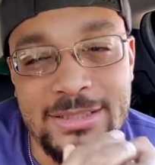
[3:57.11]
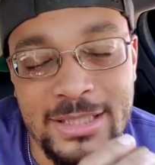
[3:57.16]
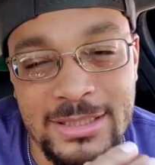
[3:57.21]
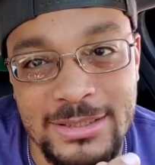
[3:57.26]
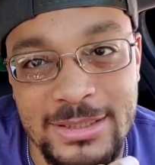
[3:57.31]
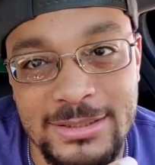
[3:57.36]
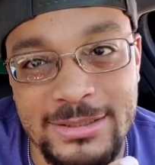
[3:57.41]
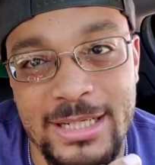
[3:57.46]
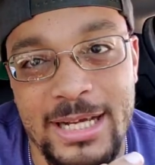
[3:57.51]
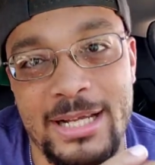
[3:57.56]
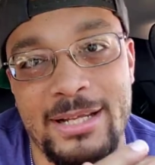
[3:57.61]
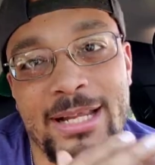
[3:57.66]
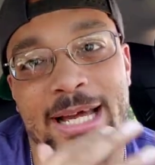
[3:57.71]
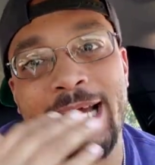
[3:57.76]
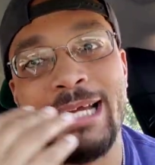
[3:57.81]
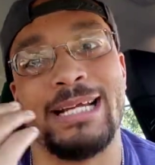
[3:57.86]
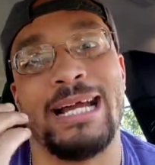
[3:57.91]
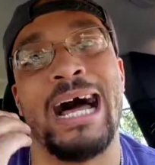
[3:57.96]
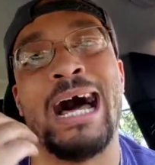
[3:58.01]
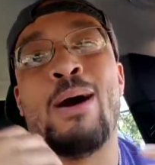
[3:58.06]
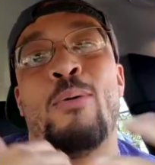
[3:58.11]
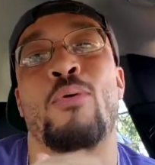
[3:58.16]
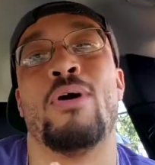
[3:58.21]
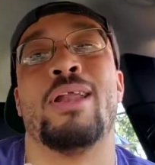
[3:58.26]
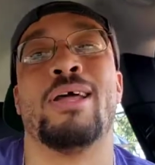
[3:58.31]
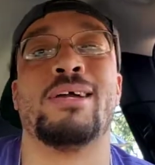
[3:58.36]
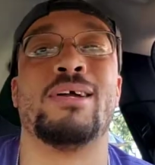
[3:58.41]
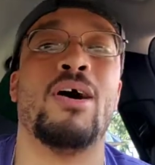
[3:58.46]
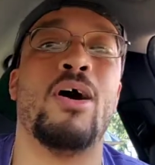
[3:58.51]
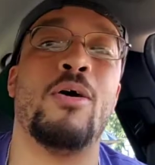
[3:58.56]
because it's not like I
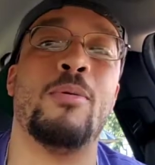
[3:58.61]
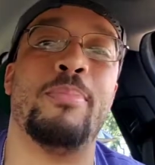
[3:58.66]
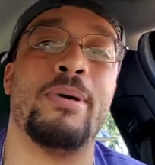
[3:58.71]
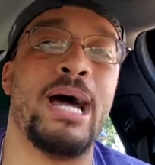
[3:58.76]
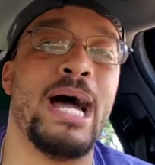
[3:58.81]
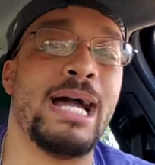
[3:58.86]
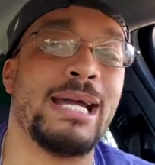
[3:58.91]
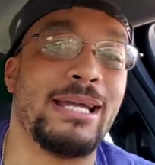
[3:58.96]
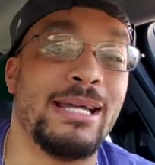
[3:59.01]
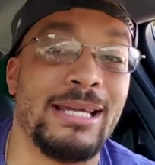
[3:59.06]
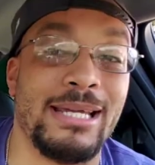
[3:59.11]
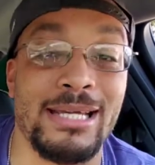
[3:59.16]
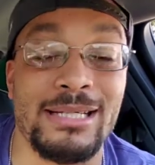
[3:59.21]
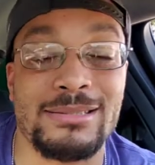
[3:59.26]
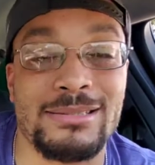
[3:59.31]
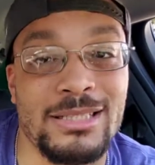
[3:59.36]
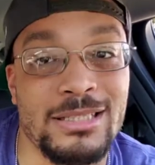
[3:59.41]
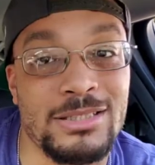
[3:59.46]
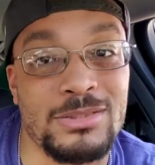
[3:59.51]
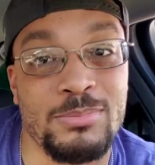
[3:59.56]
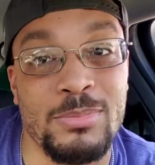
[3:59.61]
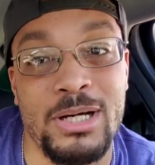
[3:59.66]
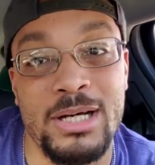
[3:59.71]
want to go back and get this